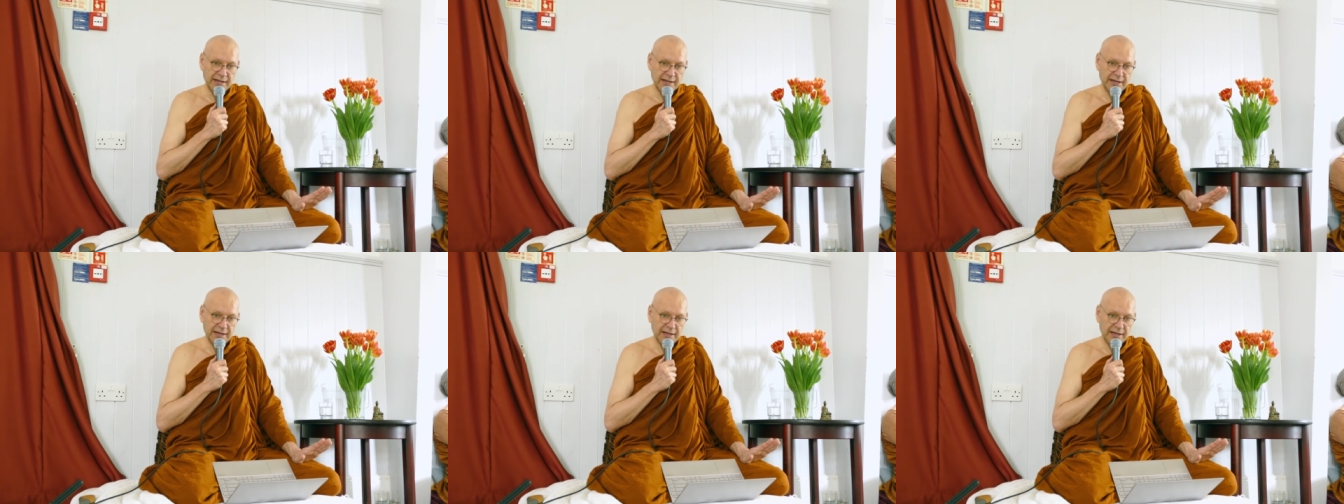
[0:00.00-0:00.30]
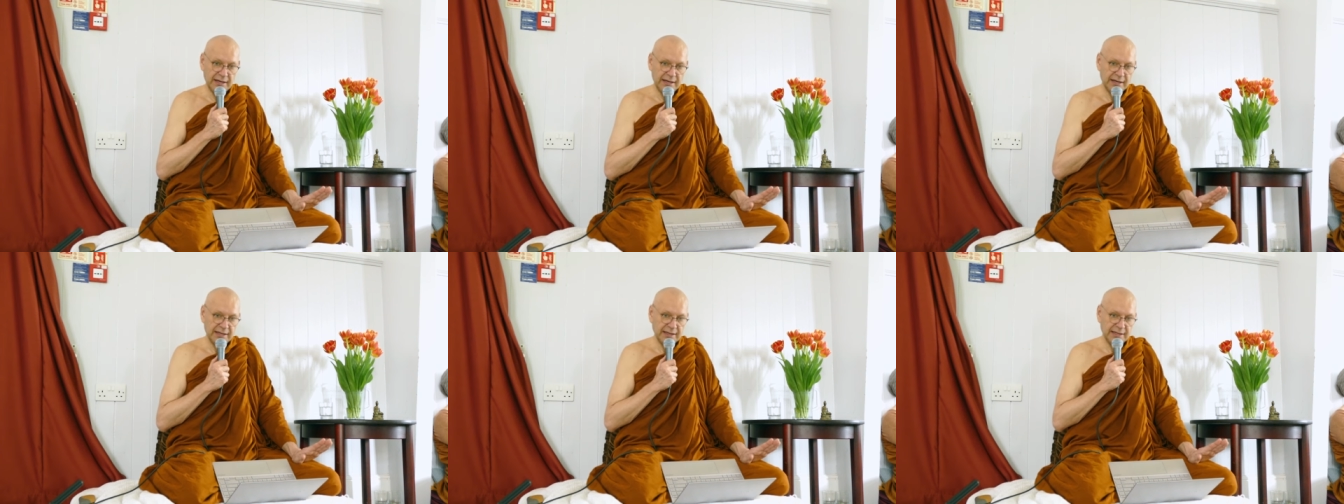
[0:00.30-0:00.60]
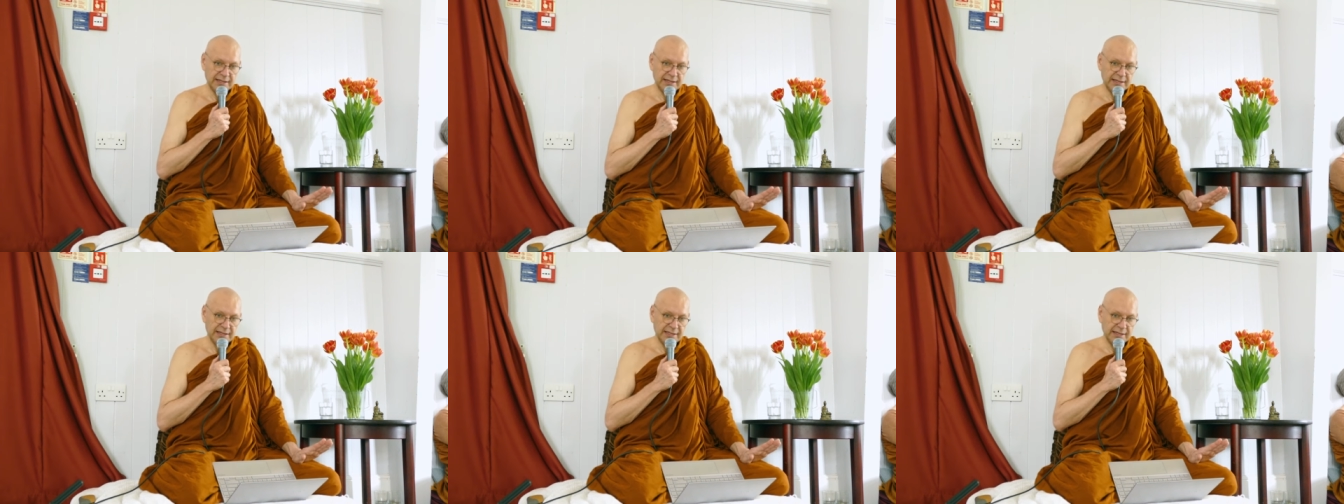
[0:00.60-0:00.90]
Uh,
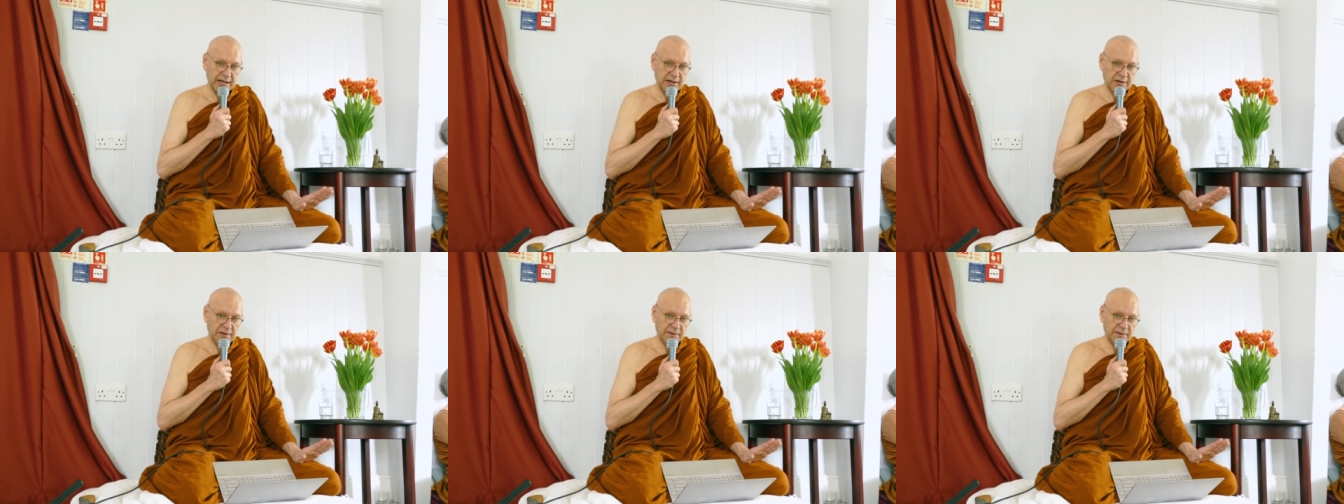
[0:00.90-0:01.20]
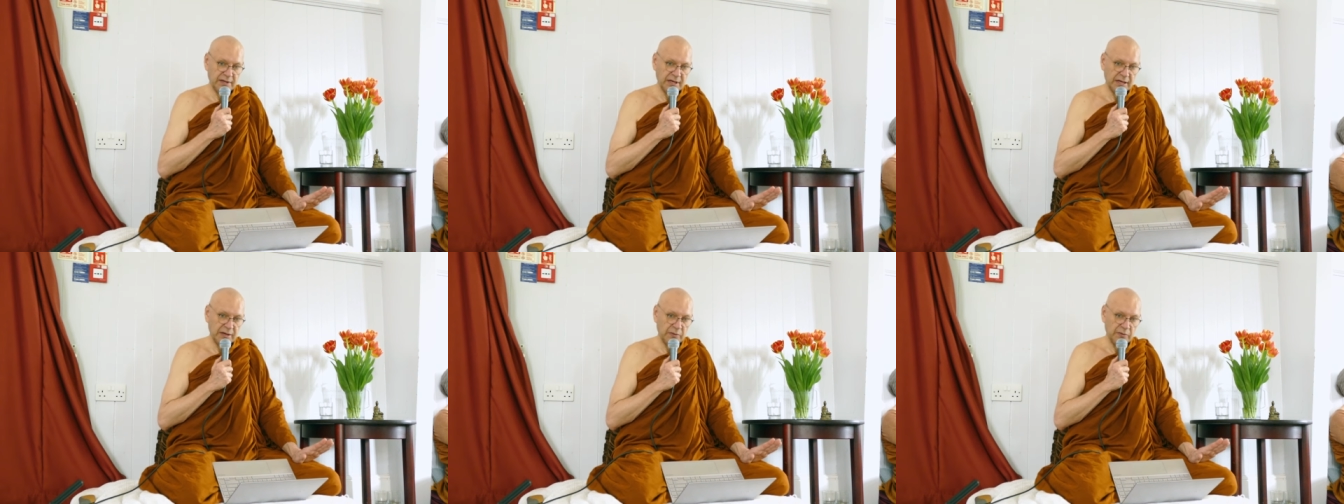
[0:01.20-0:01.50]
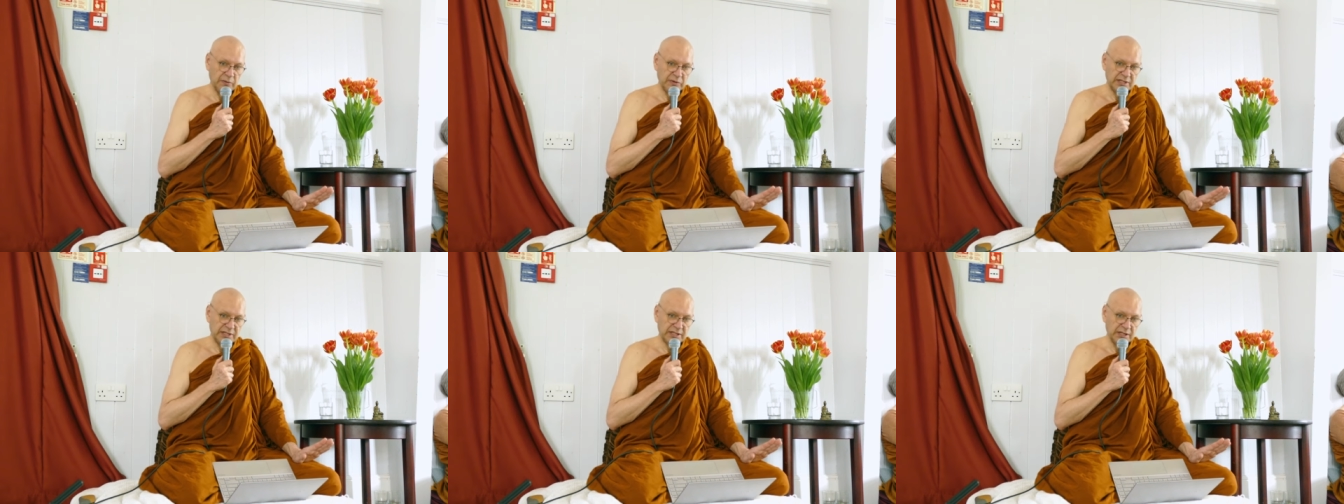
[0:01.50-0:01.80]
this is kind of
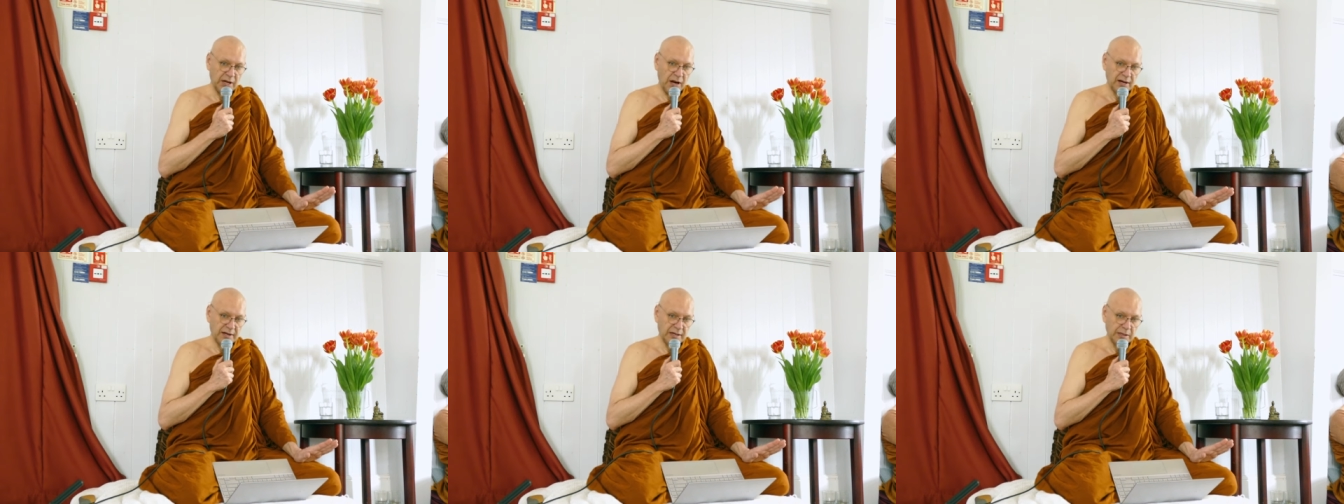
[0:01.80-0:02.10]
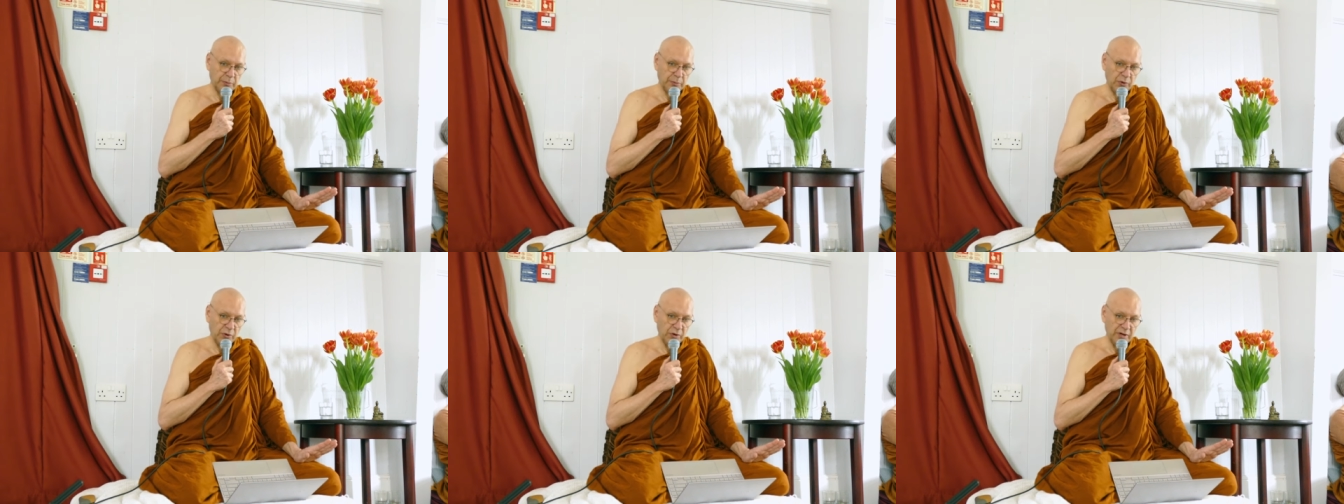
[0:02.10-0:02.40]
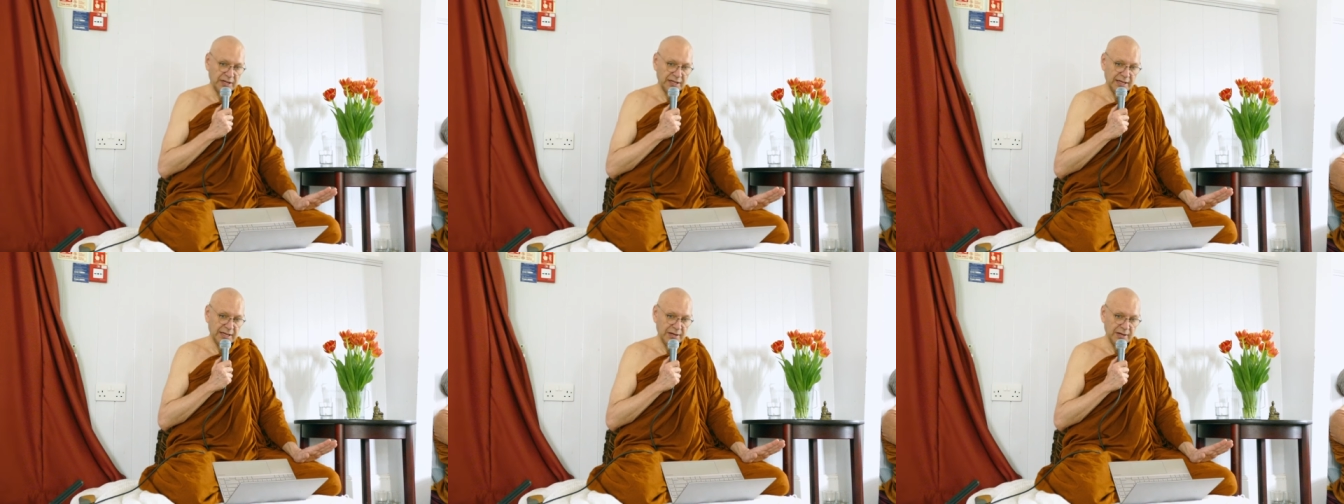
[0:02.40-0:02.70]
the starting
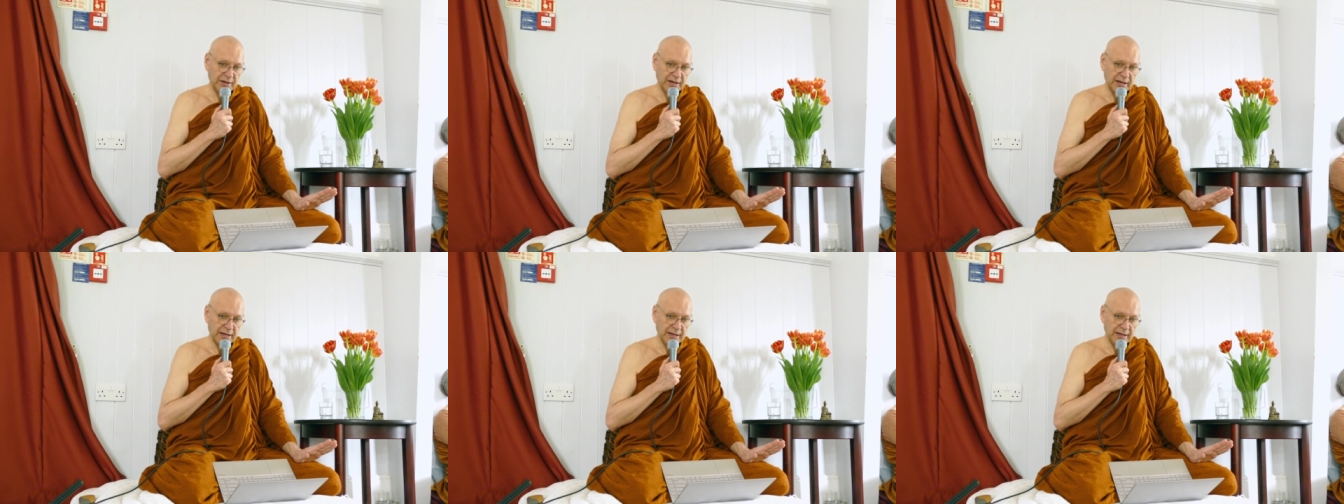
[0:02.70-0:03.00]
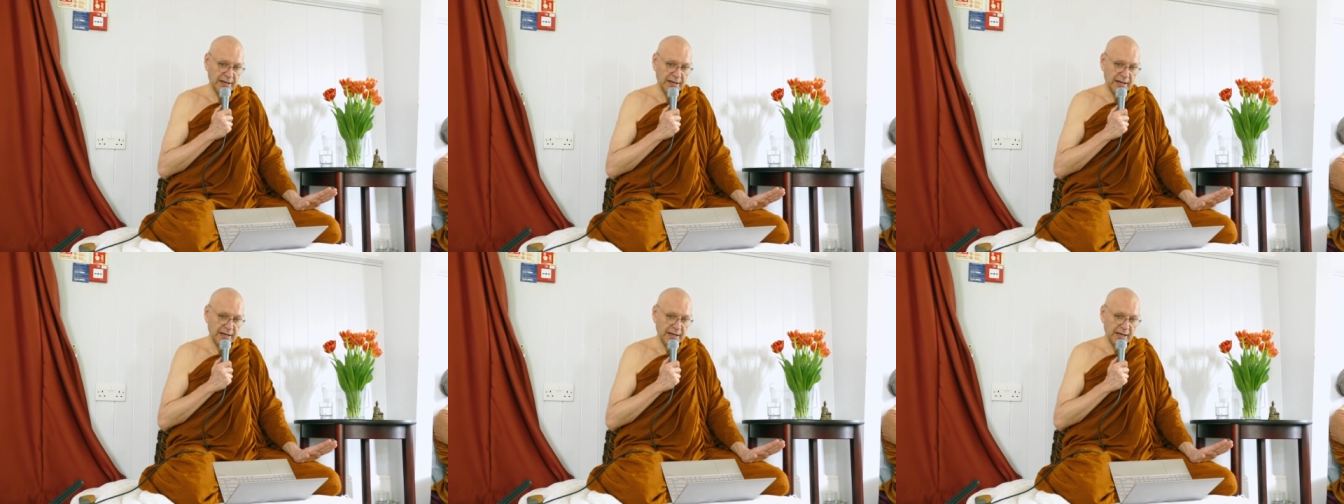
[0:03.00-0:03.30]
point here.